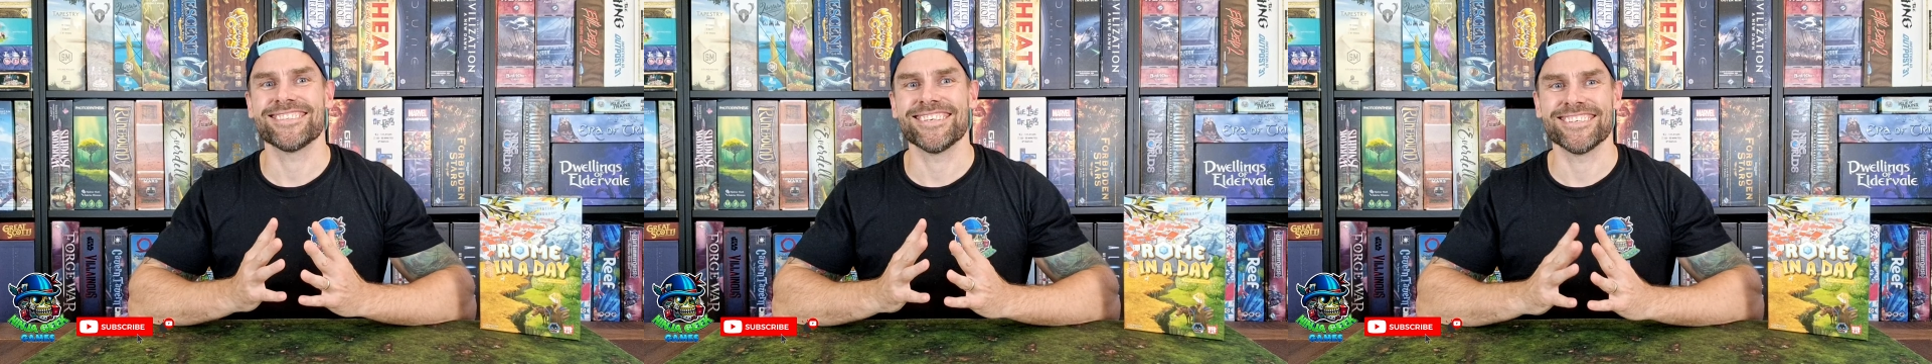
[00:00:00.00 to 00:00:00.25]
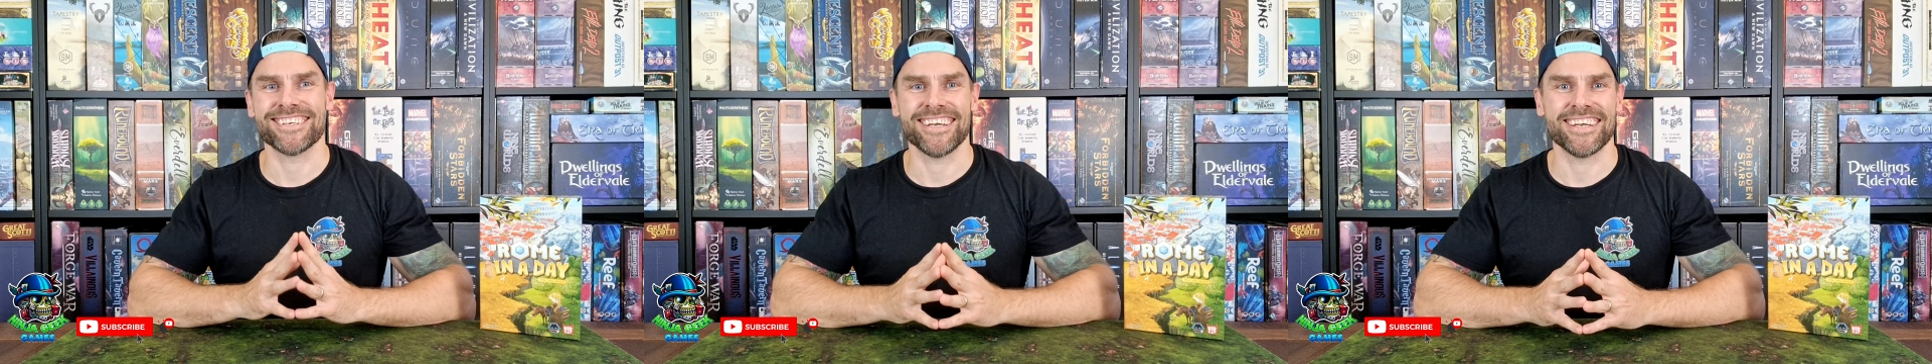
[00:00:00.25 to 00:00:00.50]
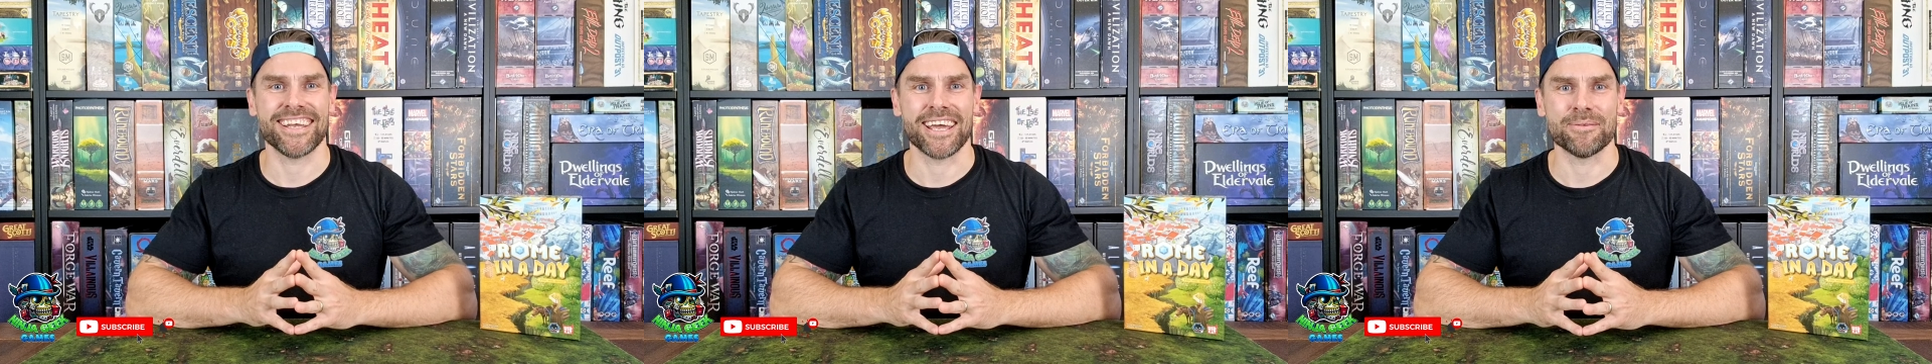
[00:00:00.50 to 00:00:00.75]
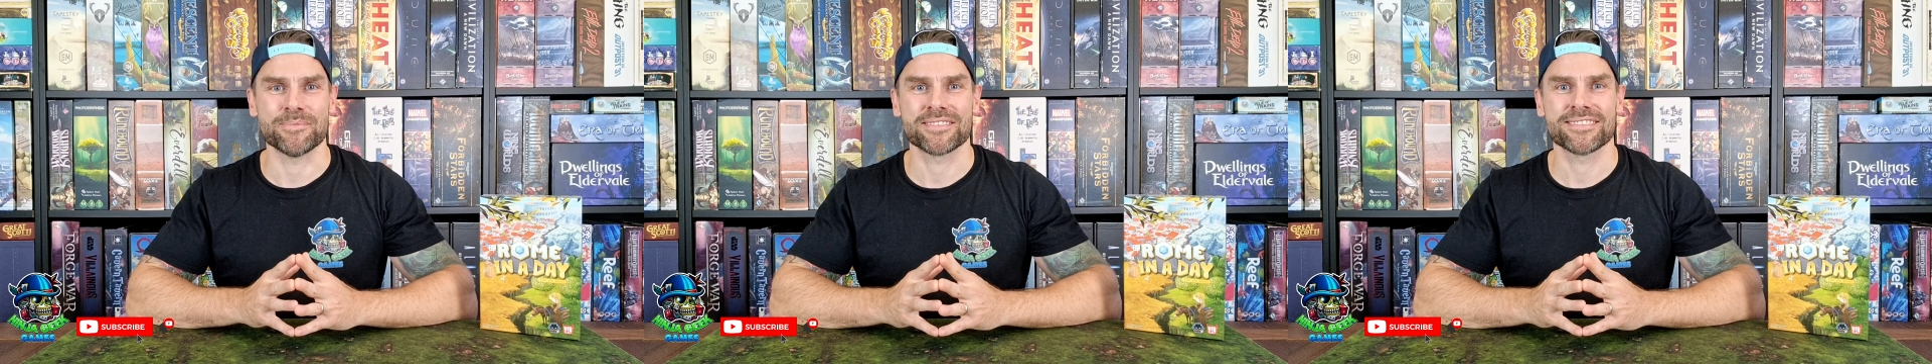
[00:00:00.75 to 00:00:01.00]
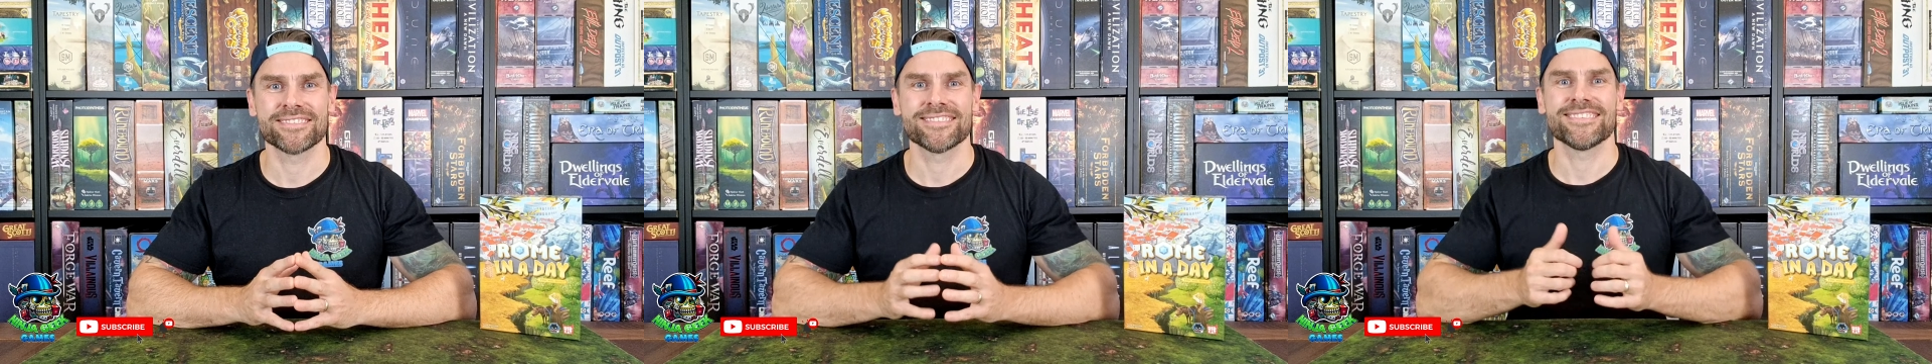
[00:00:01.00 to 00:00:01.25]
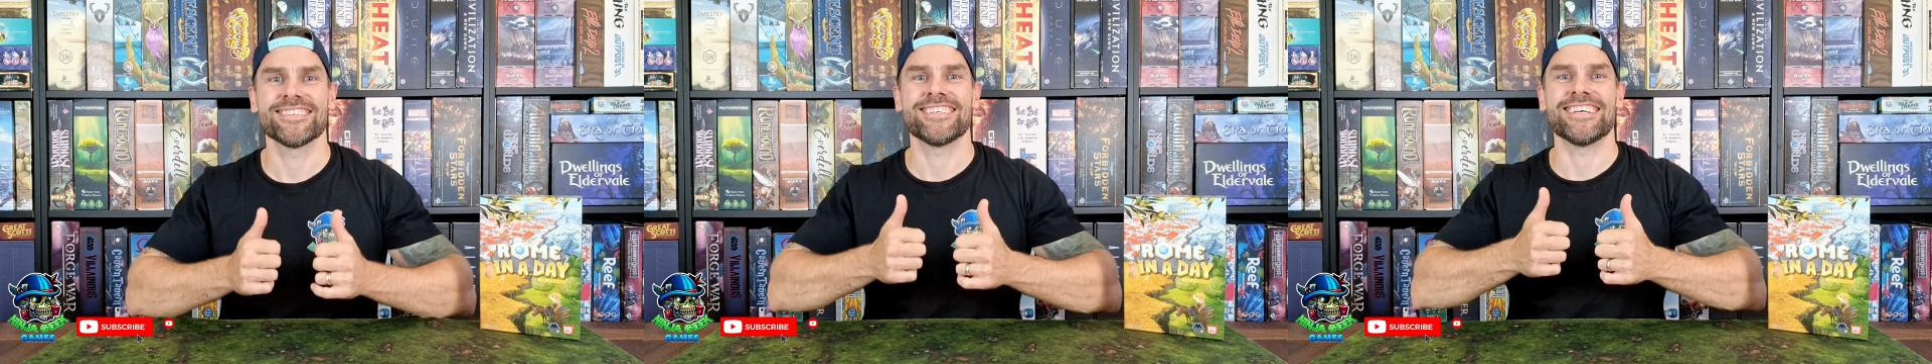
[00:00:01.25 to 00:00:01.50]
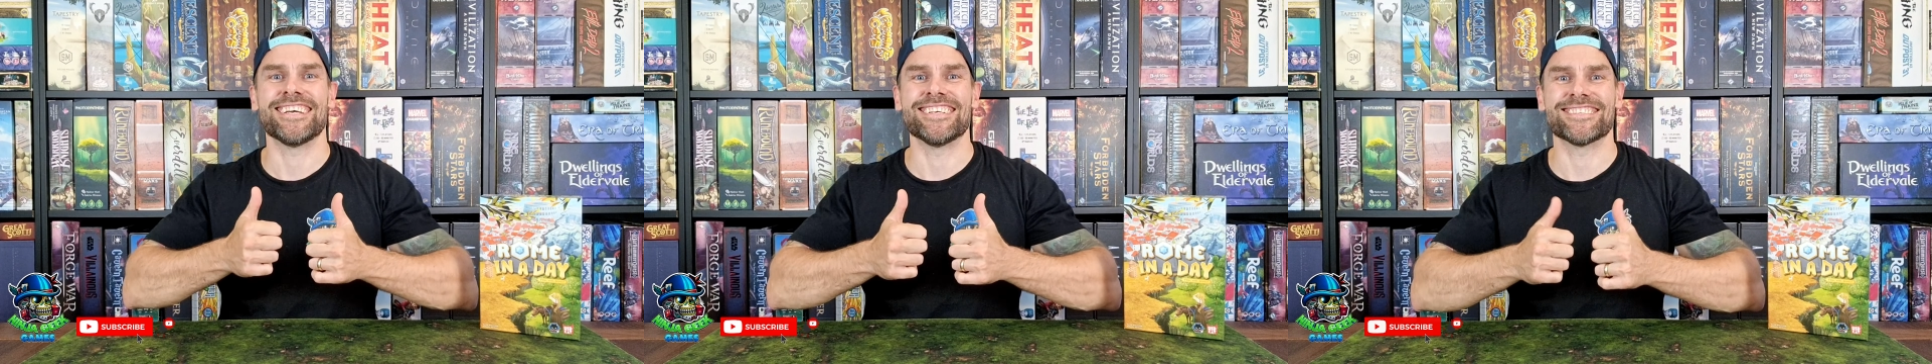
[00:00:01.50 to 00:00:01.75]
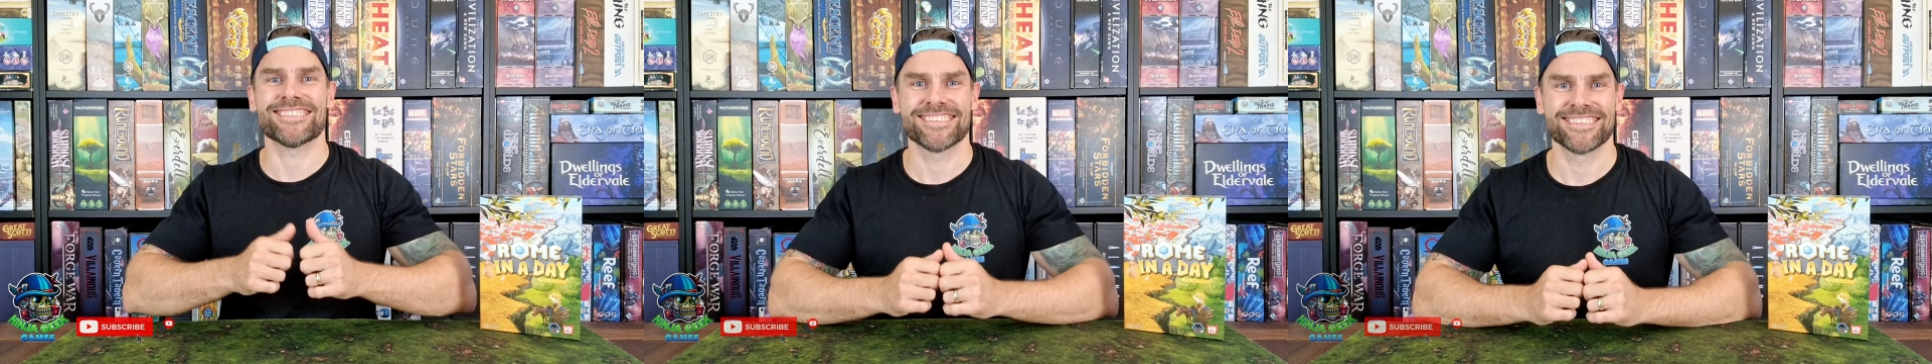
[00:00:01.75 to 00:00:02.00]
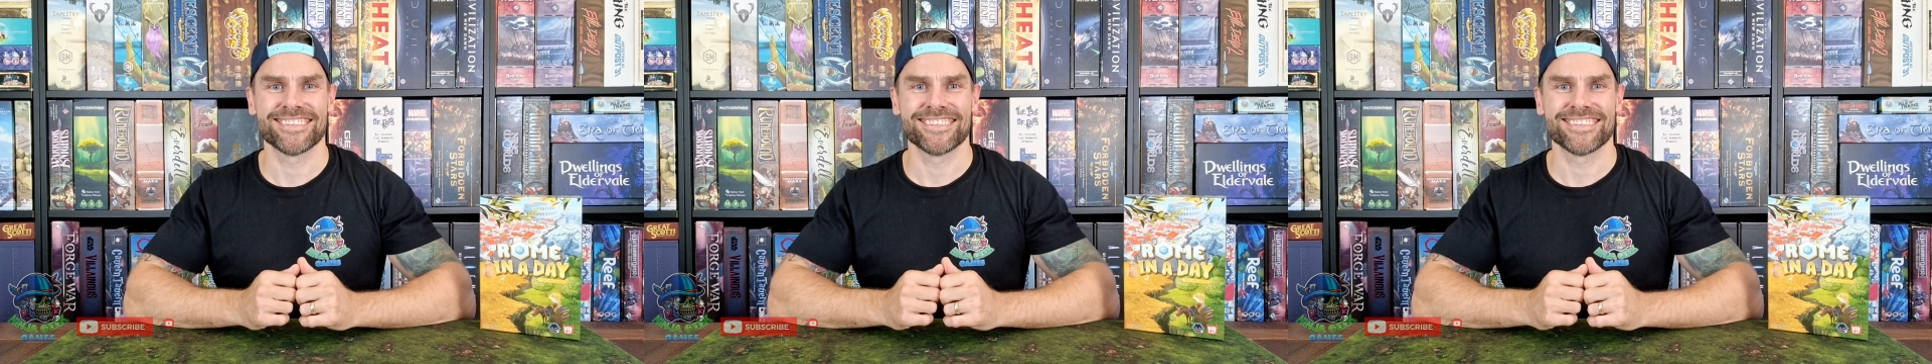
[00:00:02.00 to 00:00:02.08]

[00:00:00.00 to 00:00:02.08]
is Ninja Geek Games. Cheers.